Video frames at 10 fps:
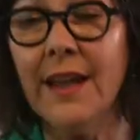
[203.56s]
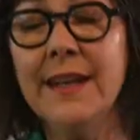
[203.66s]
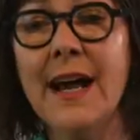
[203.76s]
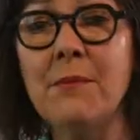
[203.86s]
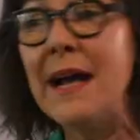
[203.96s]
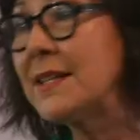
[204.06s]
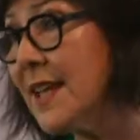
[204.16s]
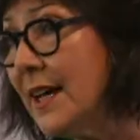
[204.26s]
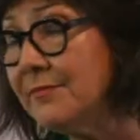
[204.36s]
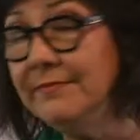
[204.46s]
Now, my
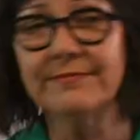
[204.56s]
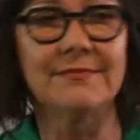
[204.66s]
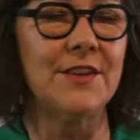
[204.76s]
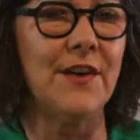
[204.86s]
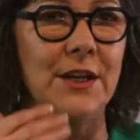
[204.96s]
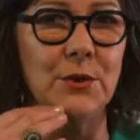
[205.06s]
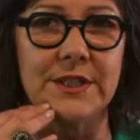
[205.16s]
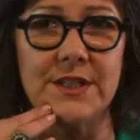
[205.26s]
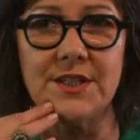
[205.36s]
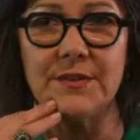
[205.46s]
son, if I look
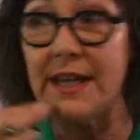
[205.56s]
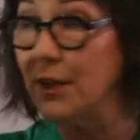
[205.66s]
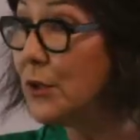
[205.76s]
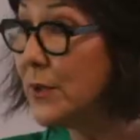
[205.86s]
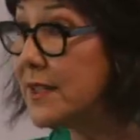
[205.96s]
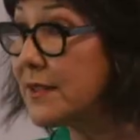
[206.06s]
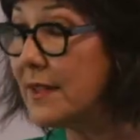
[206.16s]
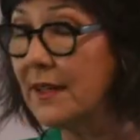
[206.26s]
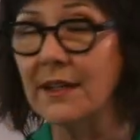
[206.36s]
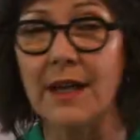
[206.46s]
at it, who is
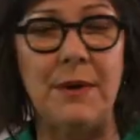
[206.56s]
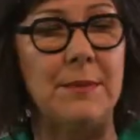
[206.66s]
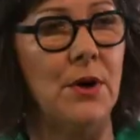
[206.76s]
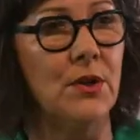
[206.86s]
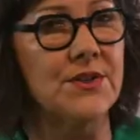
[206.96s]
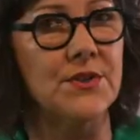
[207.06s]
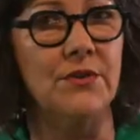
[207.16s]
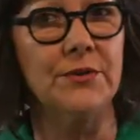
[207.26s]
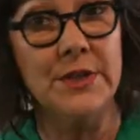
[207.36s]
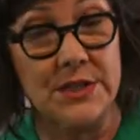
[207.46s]
a bipolar
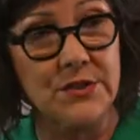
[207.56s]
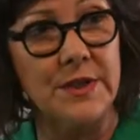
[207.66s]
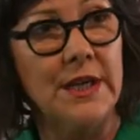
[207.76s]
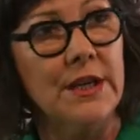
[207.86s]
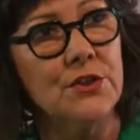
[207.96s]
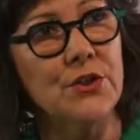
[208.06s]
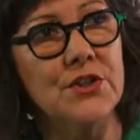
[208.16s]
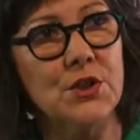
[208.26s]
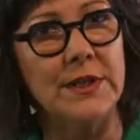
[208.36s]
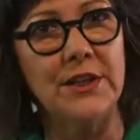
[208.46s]
sufferer,
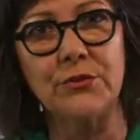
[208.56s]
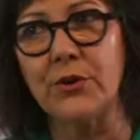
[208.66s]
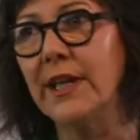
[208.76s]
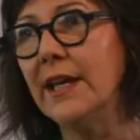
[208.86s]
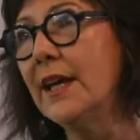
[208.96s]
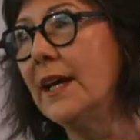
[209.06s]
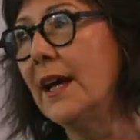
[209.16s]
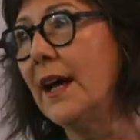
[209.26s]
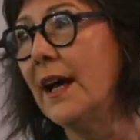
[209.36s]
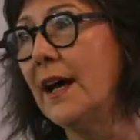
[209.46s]
turns 23
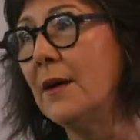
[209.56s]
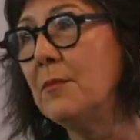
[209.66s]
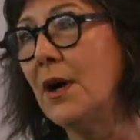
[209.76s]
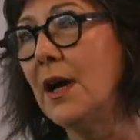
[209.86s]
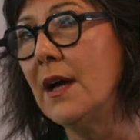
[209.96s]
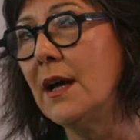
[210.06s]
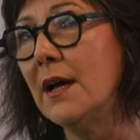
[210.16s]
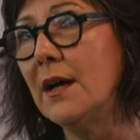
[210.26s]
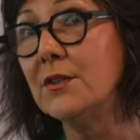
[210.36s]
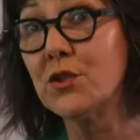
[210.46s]

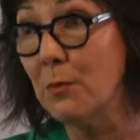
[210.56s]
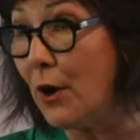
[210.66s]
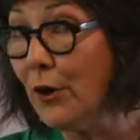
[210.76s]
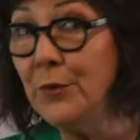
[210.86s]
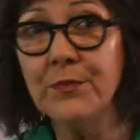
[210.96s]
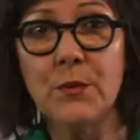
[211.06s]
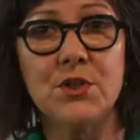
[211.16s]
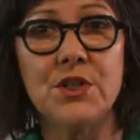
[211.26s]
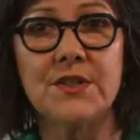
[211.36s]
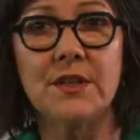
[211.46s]
tomorrow,
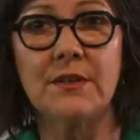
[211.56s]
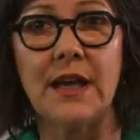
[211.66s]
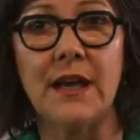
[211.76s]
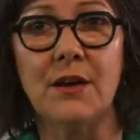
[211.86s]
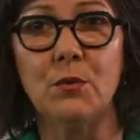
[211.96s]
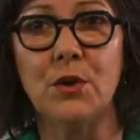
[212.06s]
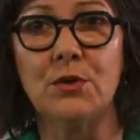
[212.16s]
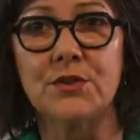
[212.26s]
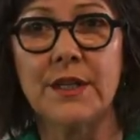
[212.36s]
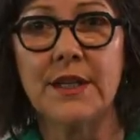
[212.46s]
which is
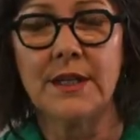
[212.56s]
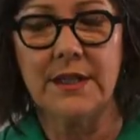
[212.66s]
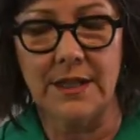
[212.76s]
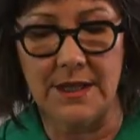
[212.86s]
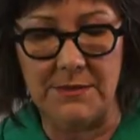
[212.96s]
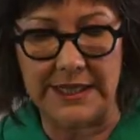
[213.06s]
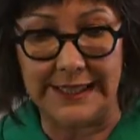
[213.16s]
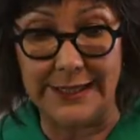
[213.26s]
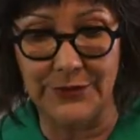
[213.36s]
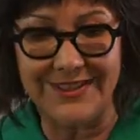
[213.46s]
World
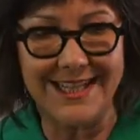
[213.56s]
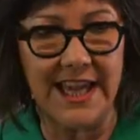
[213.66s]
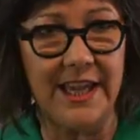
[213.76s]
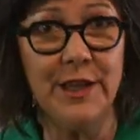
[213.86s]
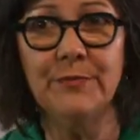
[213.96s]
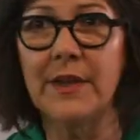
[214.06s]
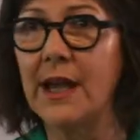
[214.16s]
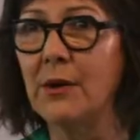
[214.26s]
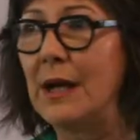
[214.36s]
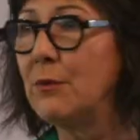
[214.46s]
Mental Health Day.
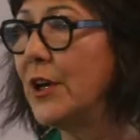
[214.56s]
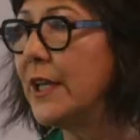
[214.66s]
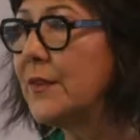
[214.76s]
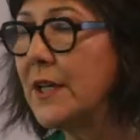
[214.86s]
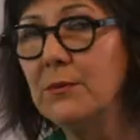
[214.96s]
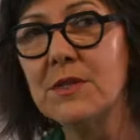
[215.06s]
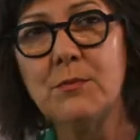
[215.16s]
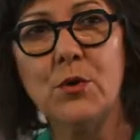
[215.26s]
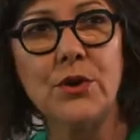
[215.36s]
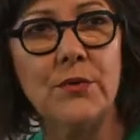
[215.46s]
How ironic that he was
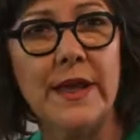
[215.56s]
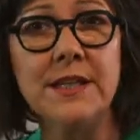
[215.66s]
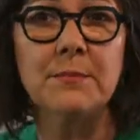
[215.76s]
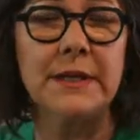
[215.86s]
born on that.